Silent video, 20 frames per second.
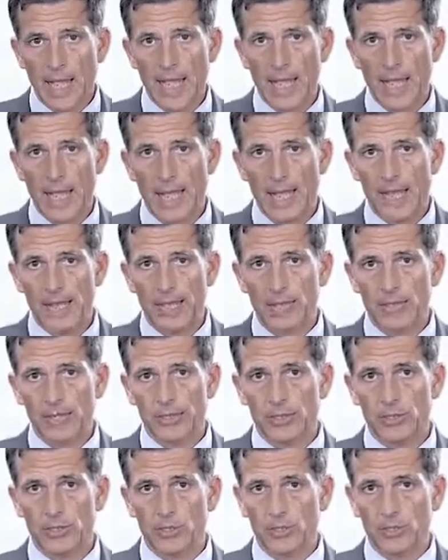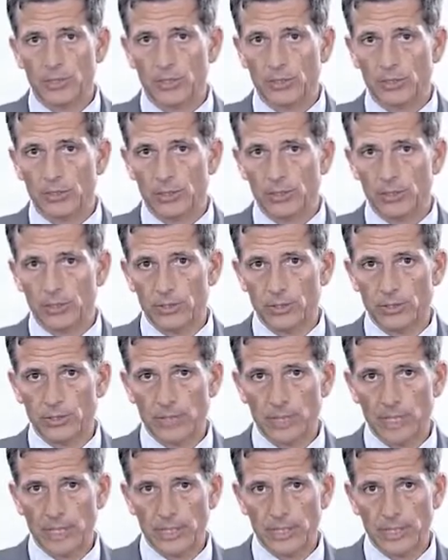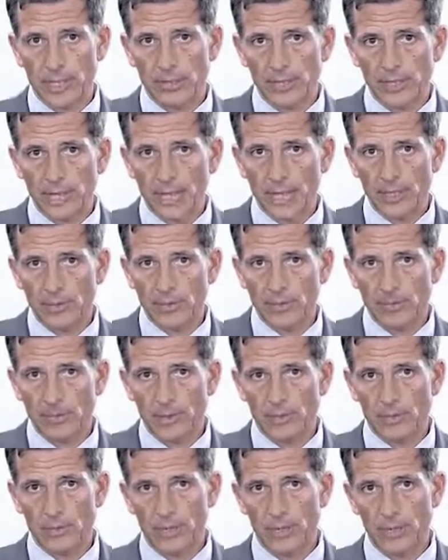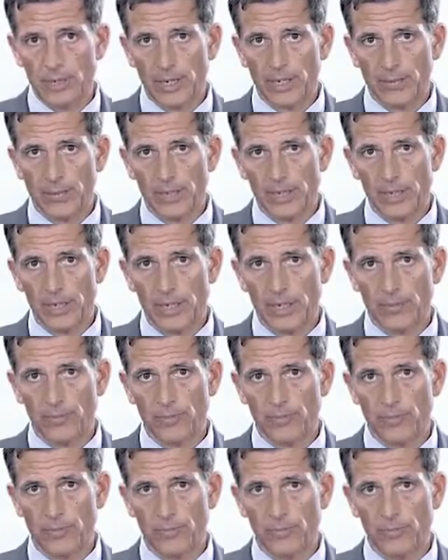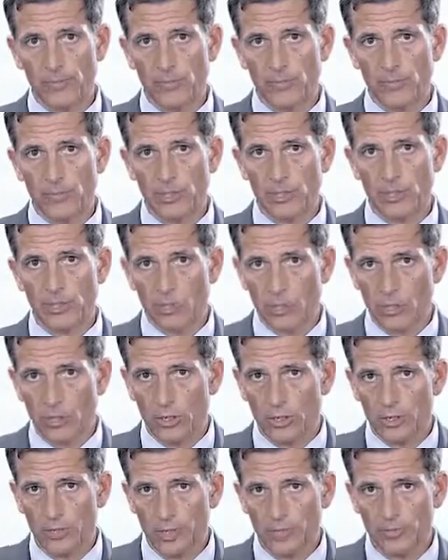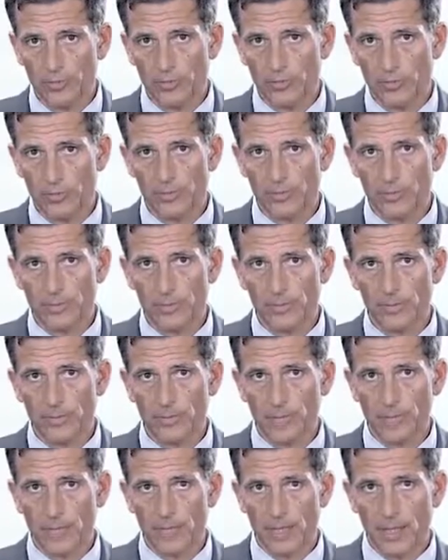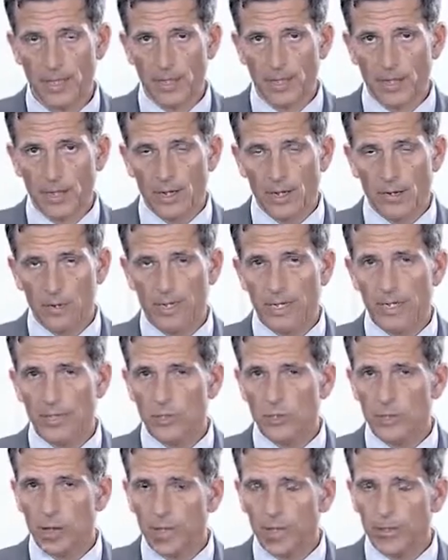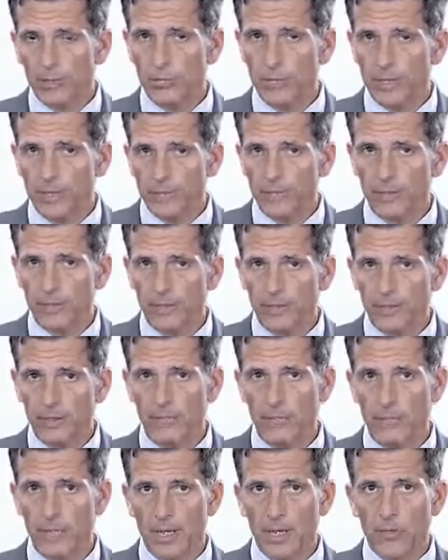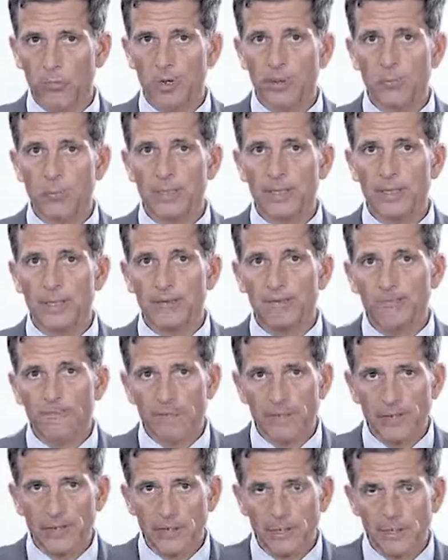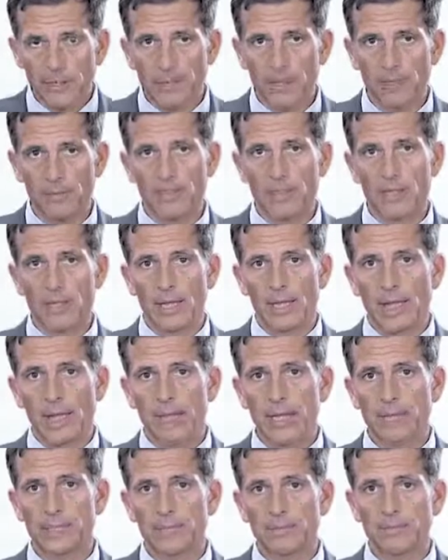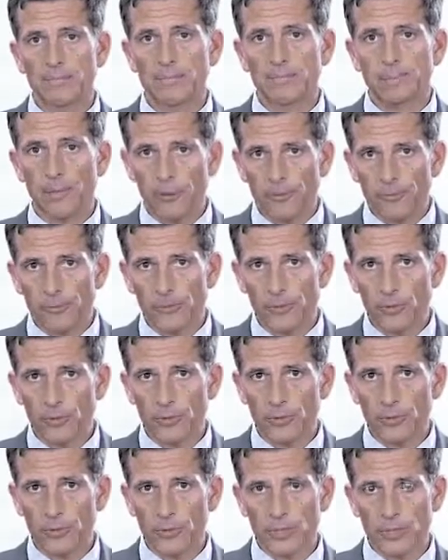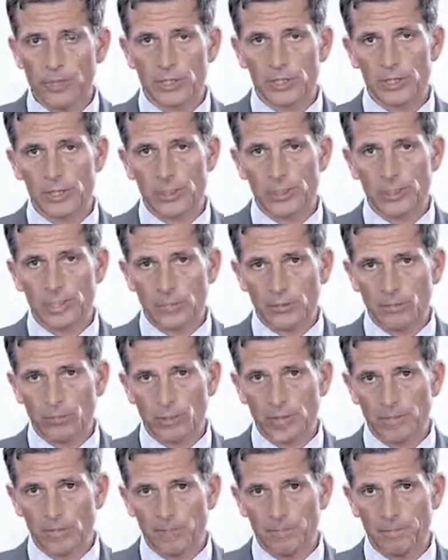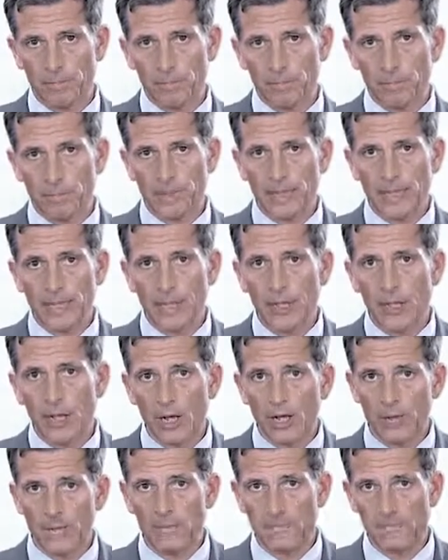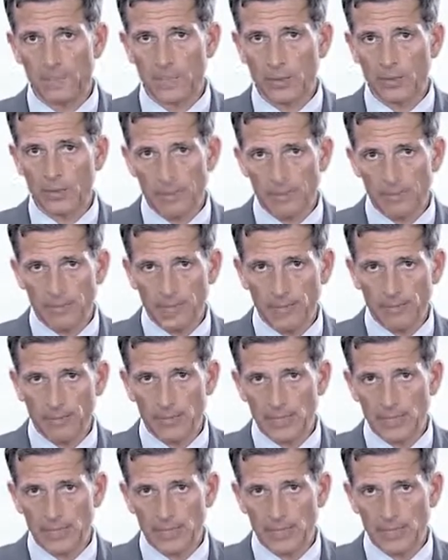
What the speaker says: So the exact counterpart of a liability hedging portfolio is a goal hedging portfolio. Okay, so how do we define them? Well, we define them as portfolios that will pay off, that will give